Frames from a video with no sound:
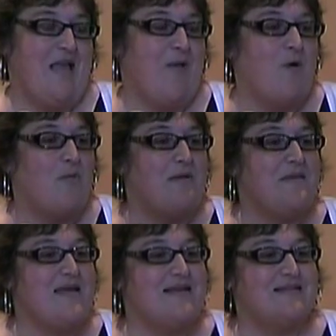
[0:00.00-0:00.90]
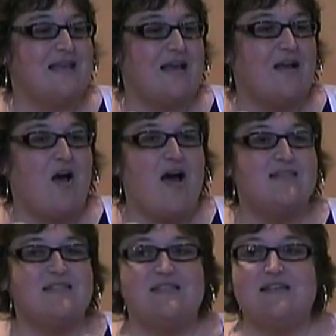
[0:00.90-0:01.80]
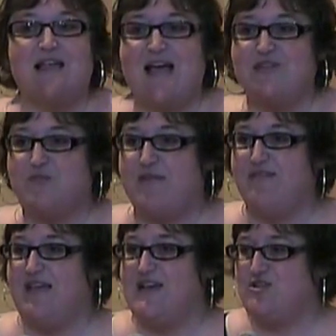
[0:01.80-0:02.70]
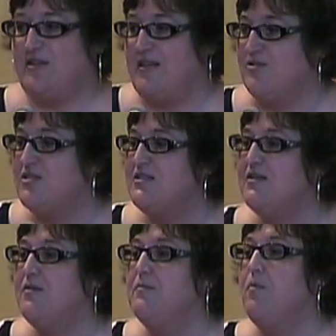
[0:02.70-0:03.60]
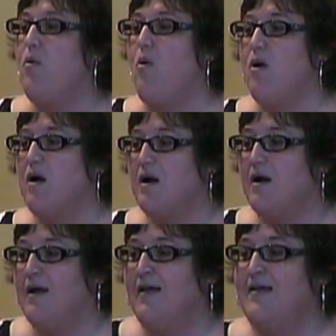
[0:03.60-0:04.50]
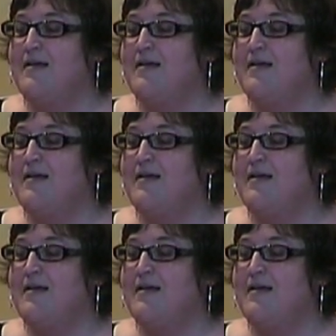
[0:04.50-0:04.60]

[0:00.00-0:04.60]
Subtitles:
And what we mean is that God still has revelation. There's still more